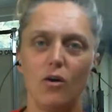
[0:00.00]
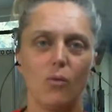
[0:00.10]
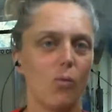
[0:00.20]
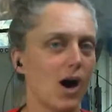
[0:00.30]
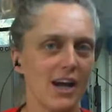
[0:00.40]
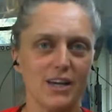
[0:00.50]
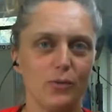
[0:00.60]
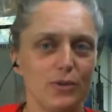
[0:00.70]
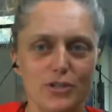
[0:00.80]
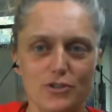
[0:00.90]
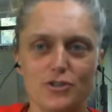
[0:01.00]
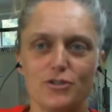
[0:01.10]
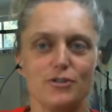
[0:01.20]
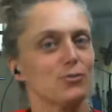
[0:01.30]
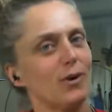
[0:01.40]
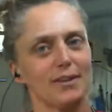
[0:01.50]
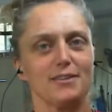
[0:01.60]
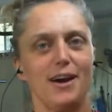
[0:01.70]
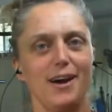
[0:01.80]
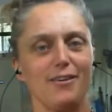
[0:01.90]
why would you choose
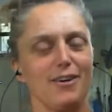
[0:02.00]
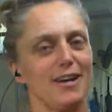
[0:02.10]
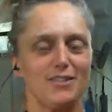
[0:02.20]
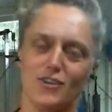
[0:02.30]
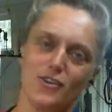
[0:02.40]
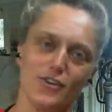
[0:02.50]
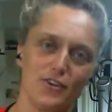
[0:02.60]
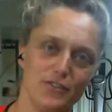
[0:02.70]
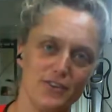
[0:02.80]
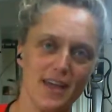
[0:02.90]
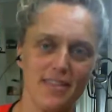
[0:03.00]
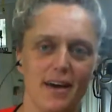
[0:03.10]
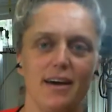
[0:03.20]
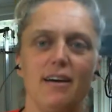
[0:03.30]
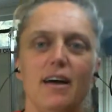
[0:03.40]
one heart rate zone over another?